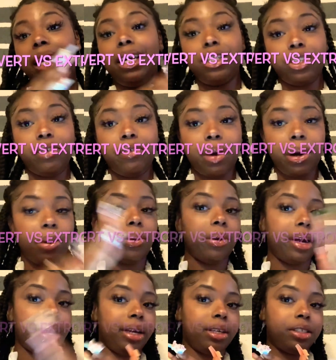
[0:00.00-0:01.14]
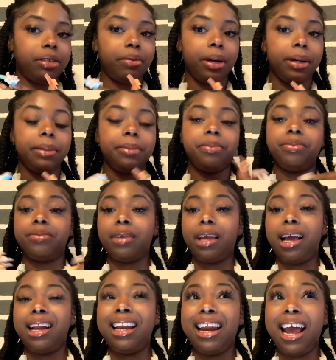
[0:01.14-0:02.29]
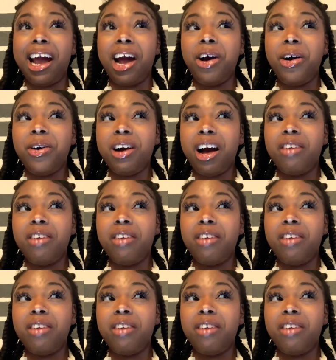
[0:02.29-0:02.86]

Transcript: introvert or extrovert? now I